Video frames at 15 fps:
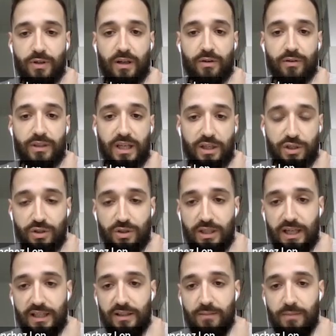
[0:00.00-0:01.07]
the
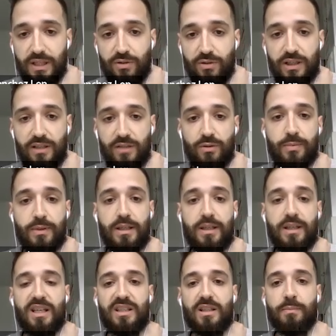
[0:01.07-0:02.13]
connection and the metric to be
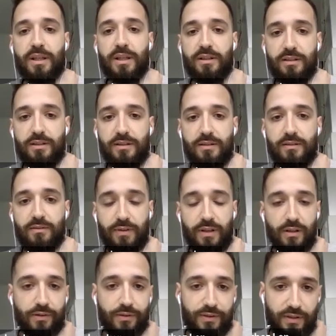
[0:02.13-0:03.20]
independent
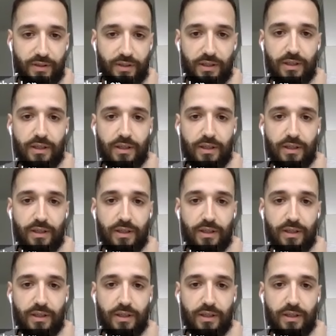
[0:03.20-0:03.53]
fields,